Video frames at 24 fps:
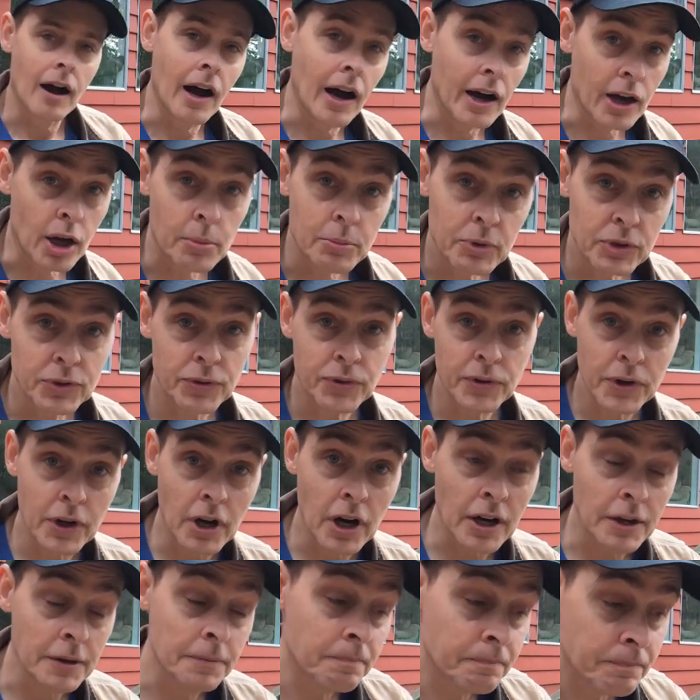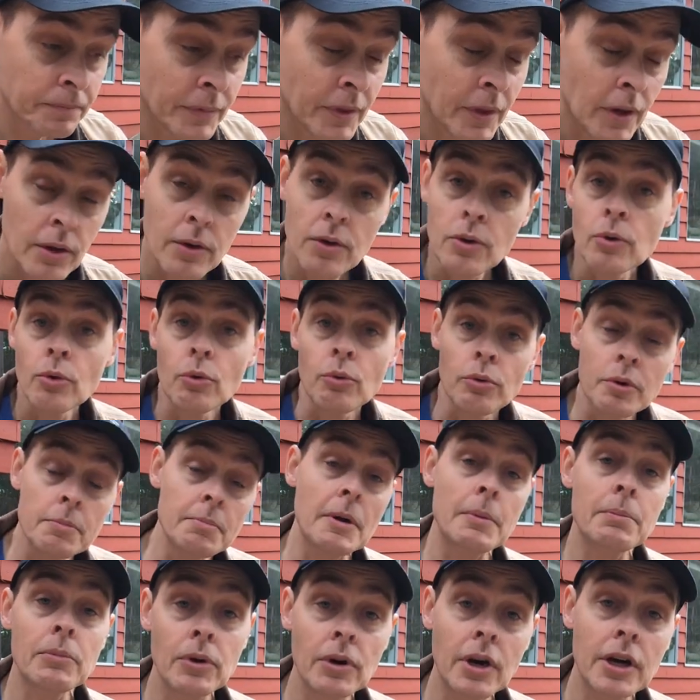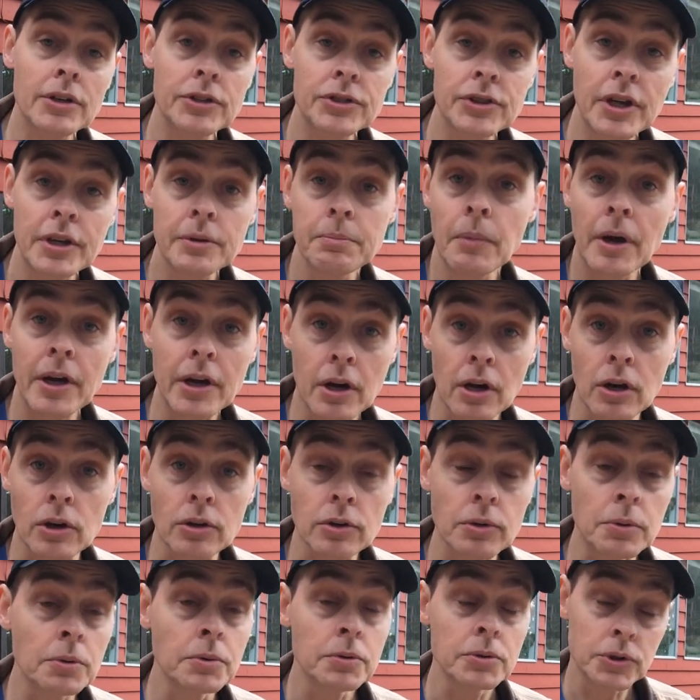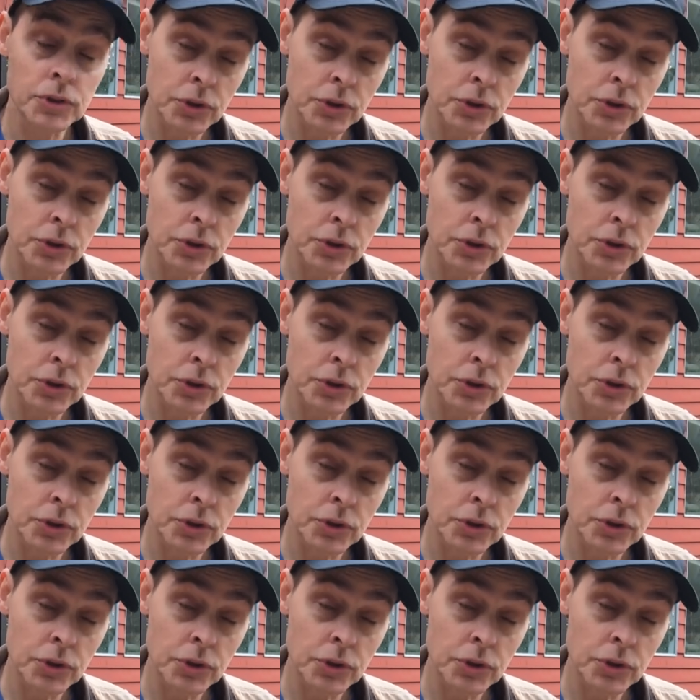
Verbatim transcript: I almost forgot. Remember I said my uncle